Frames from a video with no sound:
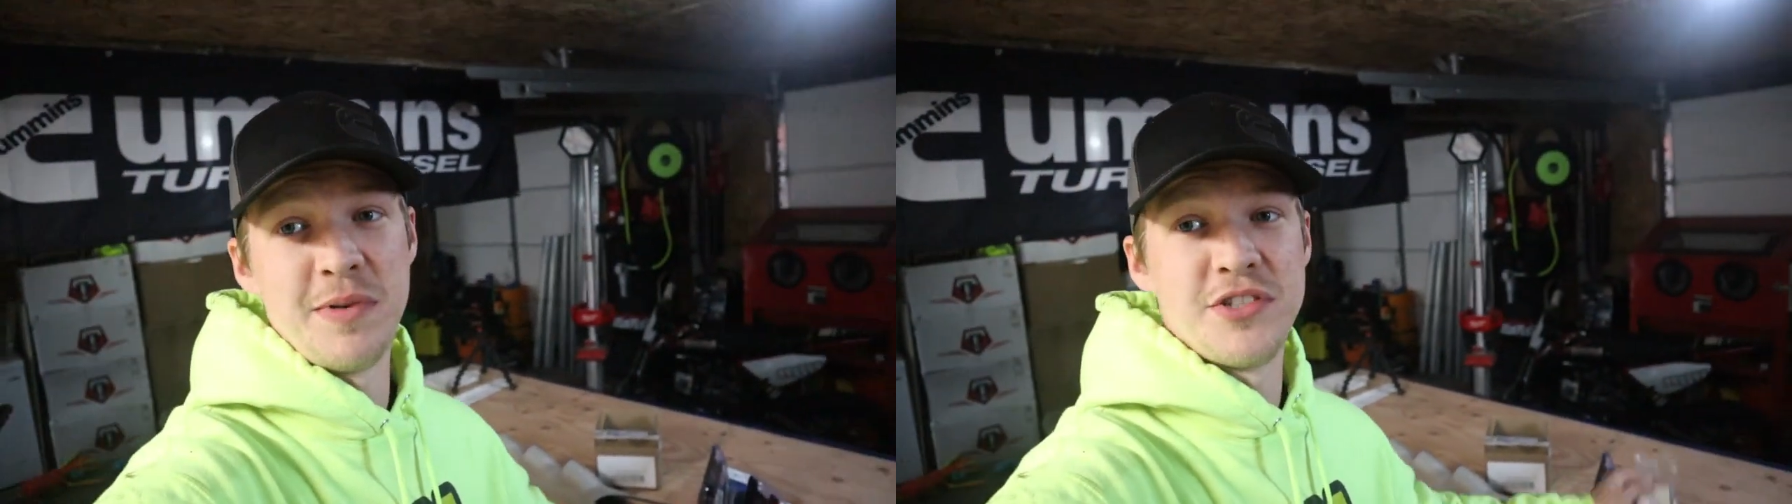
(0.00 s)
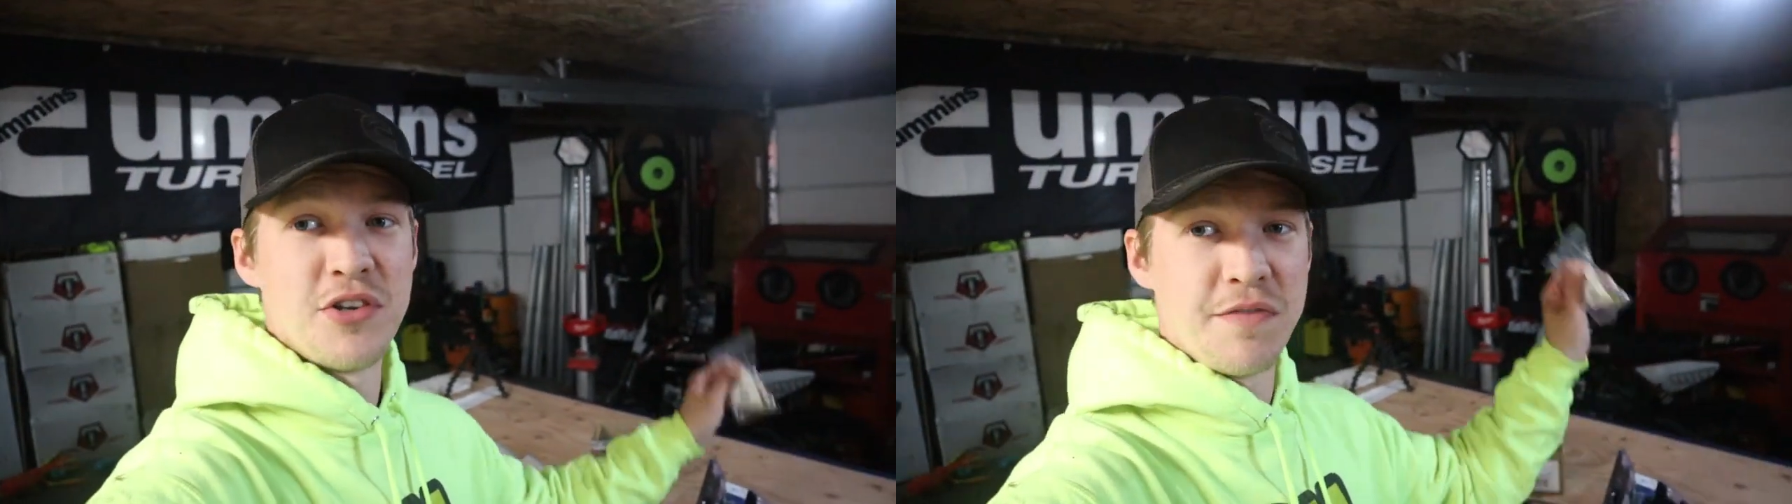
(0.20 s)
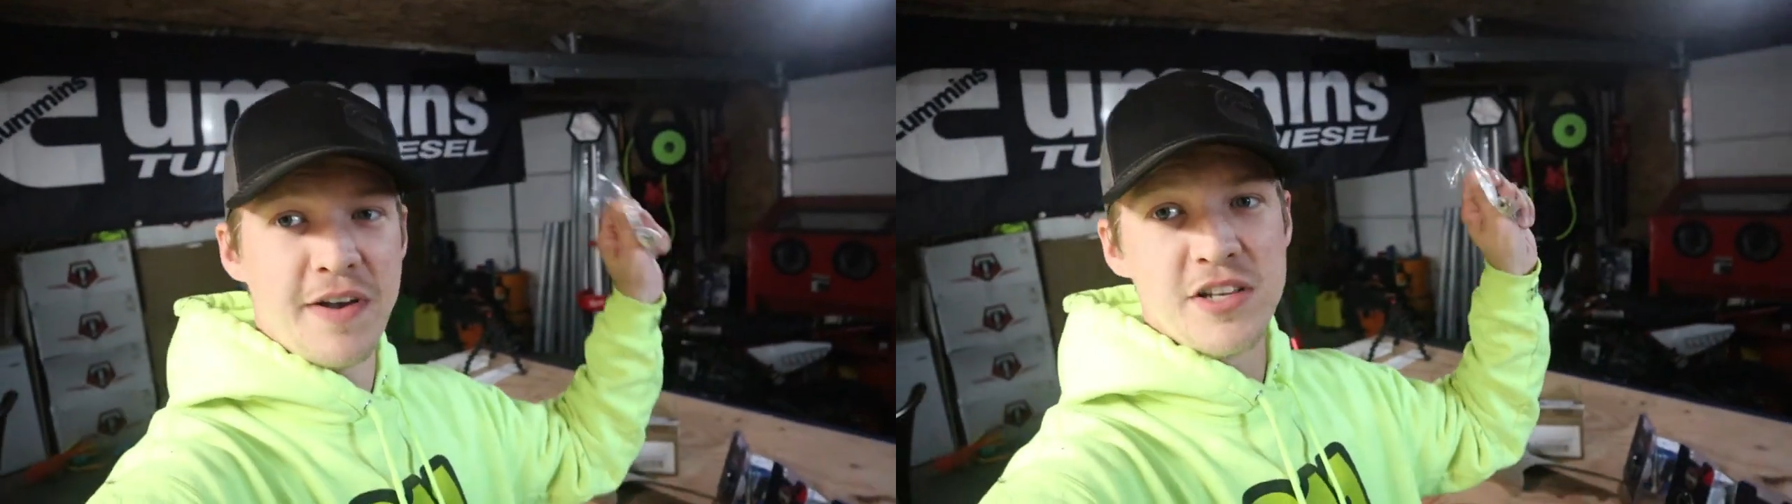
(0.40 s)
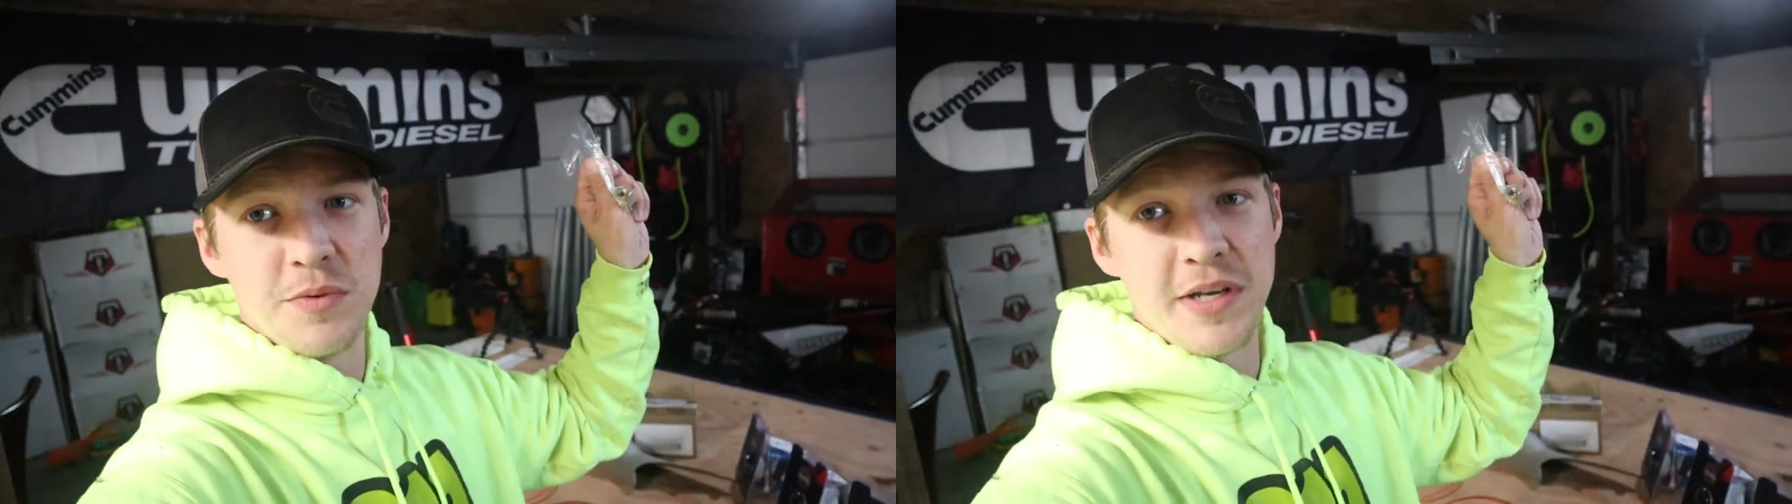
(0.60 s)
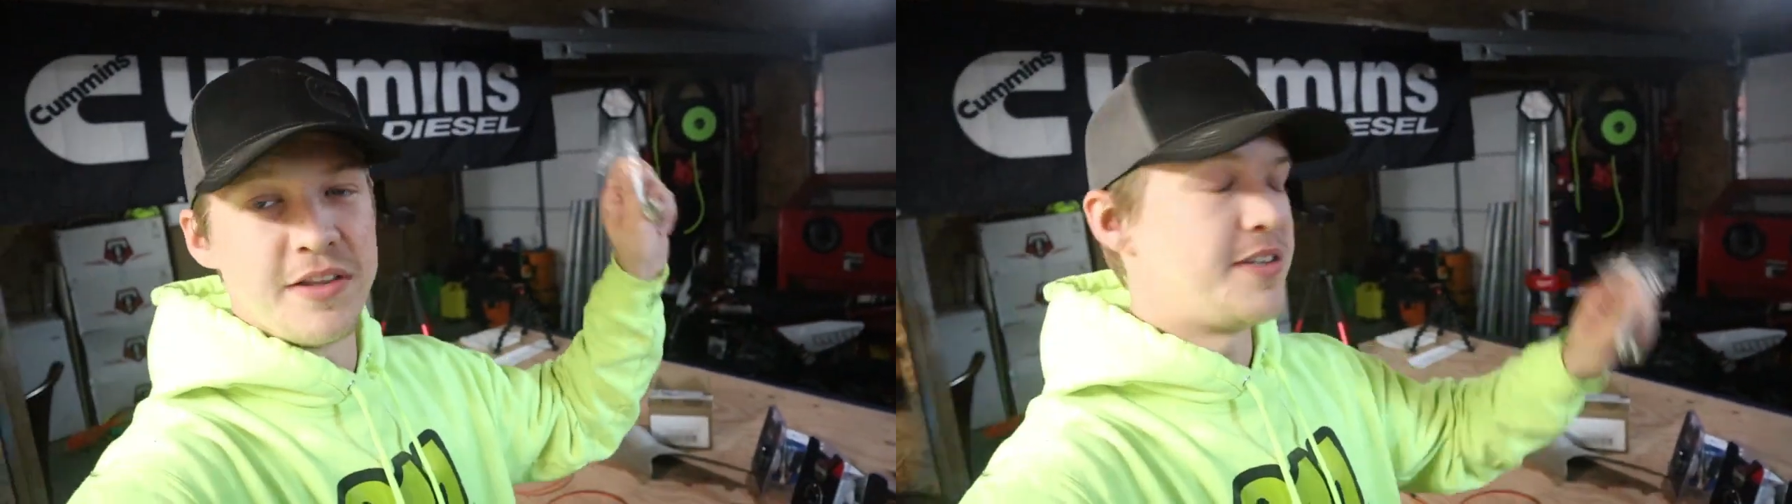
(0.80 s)
to me so fast
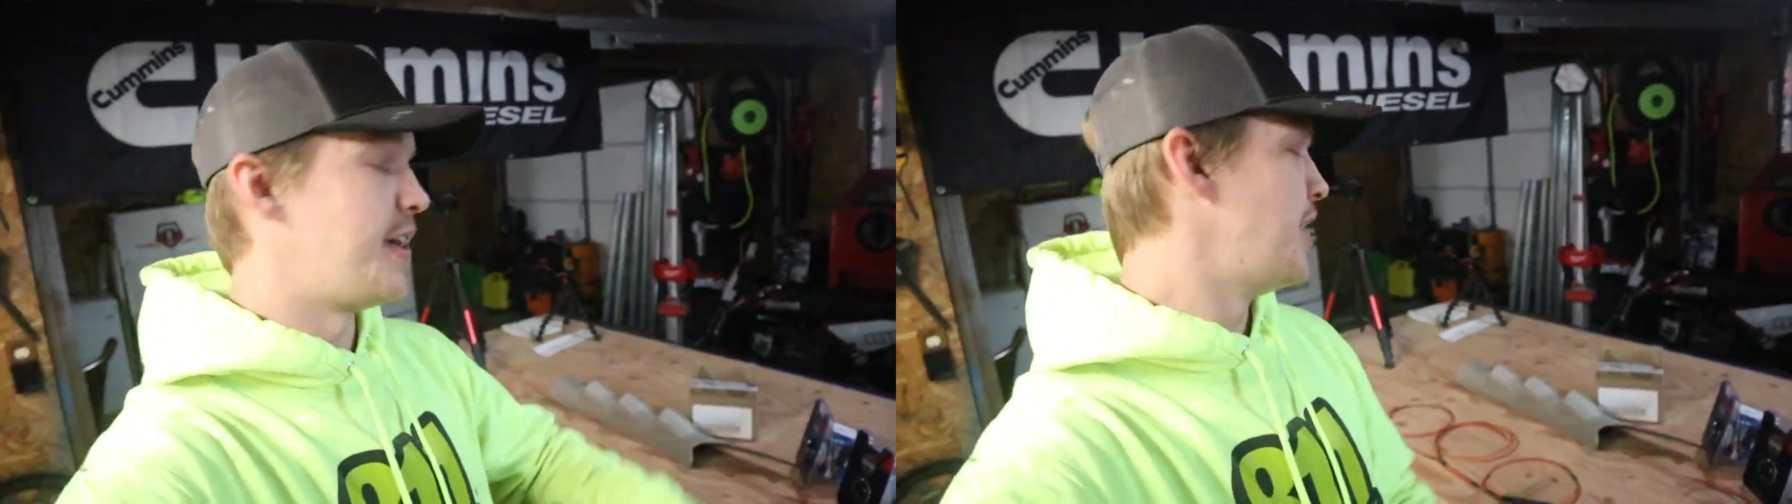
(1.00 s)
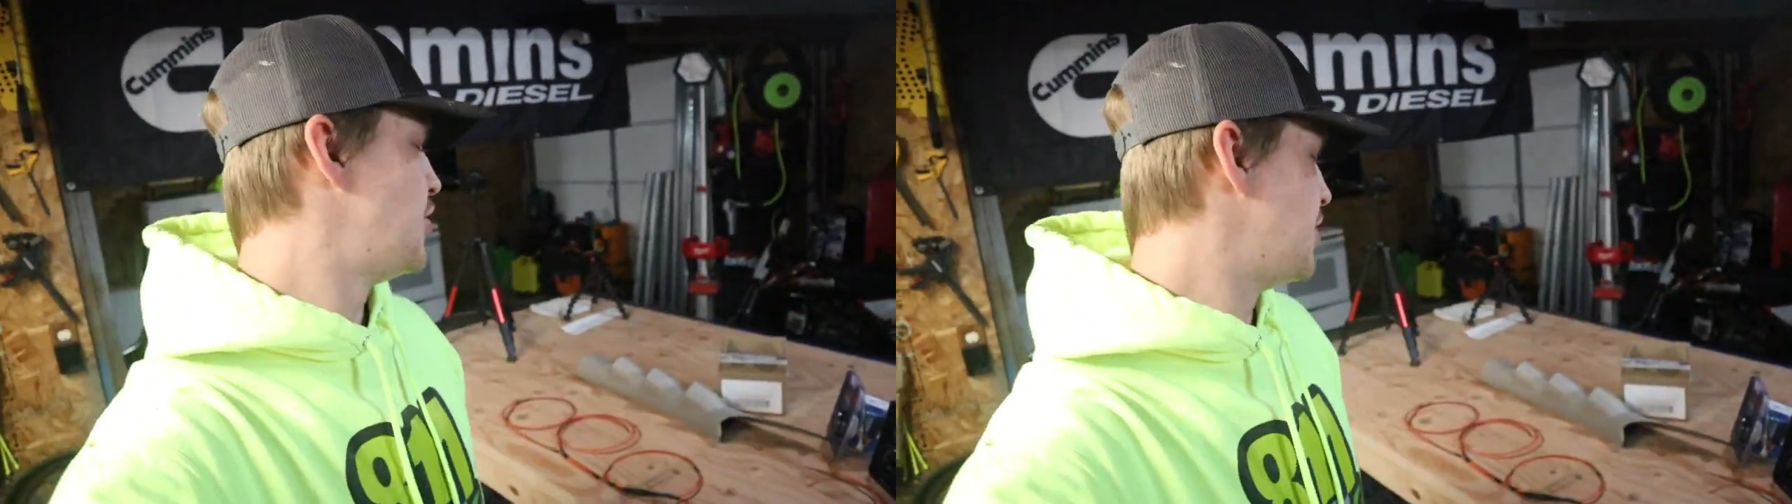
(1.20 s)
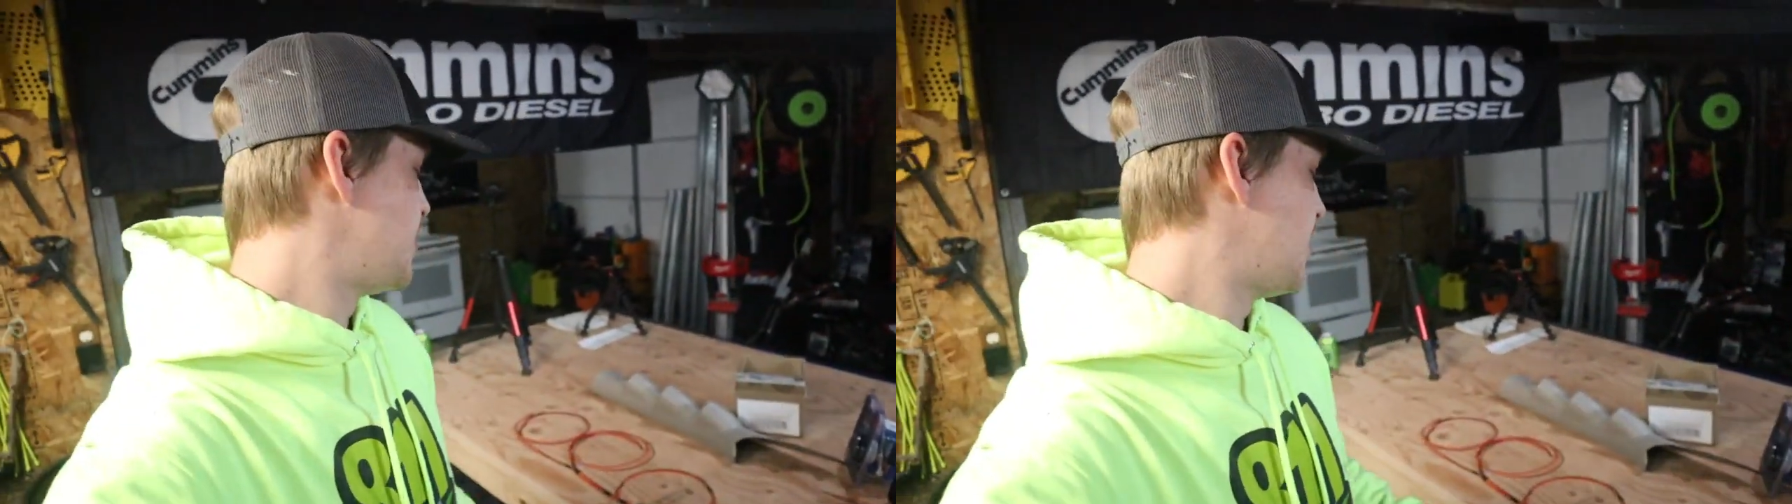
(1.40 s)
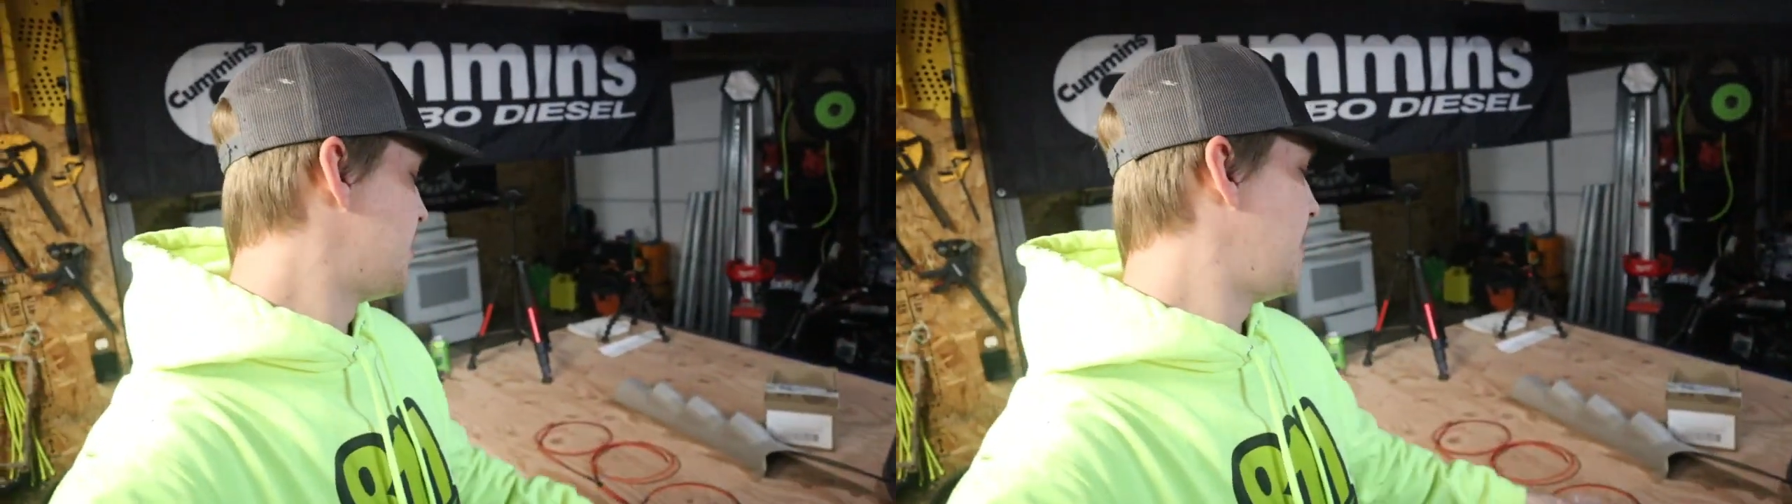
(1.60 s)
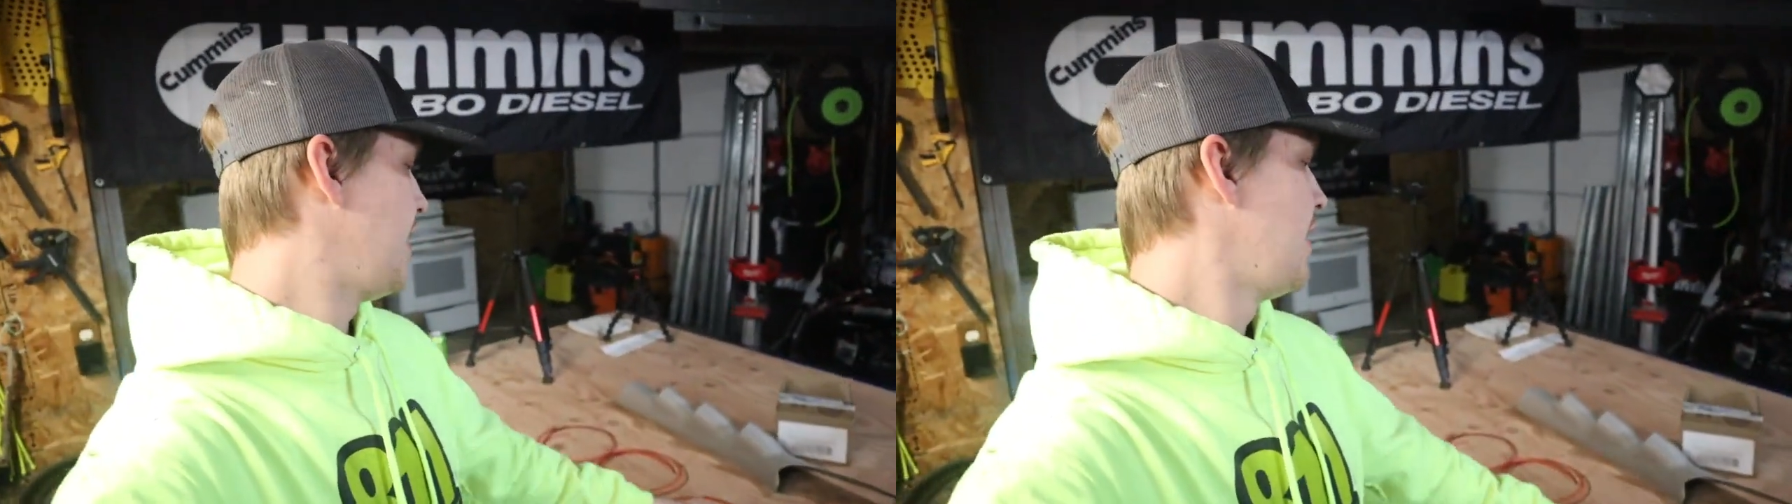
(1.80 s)
so we can get these gauges installed
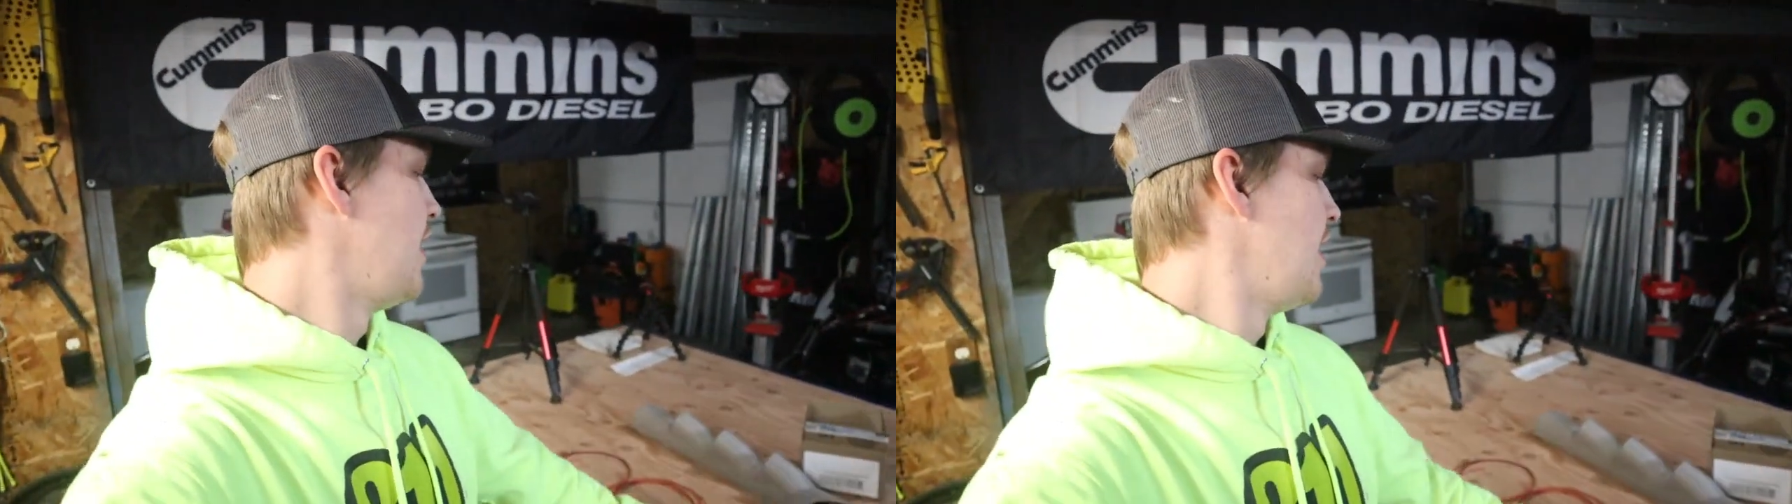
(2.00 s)
today.